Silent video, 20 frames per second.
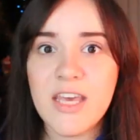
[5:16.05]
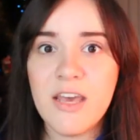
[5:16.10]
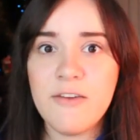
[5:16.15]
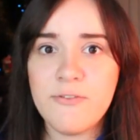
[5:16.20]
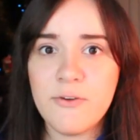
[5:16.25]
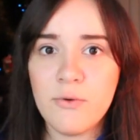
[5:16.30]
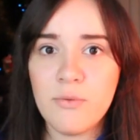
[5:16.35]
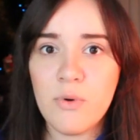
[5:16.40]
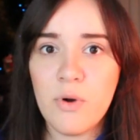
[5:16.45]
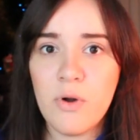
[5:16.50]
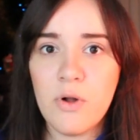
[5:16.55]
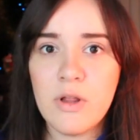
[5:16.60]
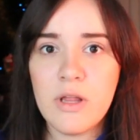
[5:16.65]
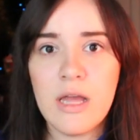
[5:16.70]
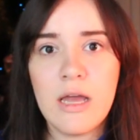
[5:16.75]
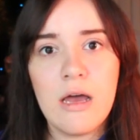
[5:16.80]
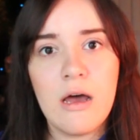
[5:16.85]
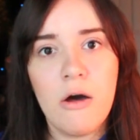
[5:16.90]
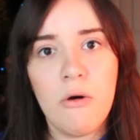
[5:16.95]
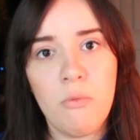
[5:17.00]
If you
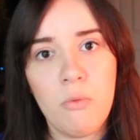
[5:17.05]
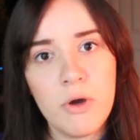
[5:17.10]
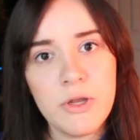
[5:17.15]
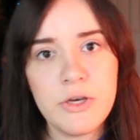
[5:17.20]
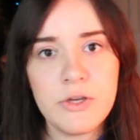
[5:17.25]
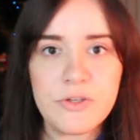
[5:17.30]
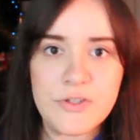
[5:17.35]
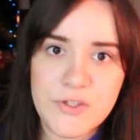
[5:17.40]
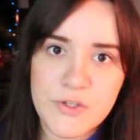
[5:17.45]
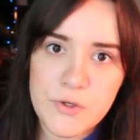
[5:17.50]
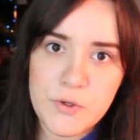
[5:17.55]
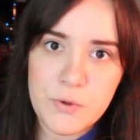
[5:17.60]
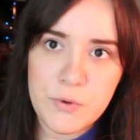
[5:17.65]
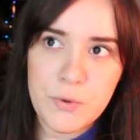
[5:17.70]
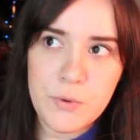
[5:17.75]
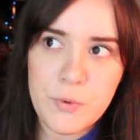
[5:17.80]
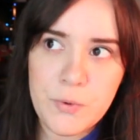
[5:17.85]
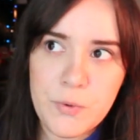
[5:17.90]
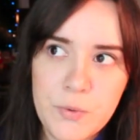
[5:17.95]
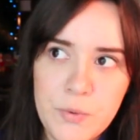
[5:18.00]
roll a 1 to
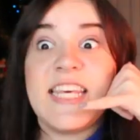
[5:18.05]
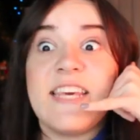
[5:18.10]
2,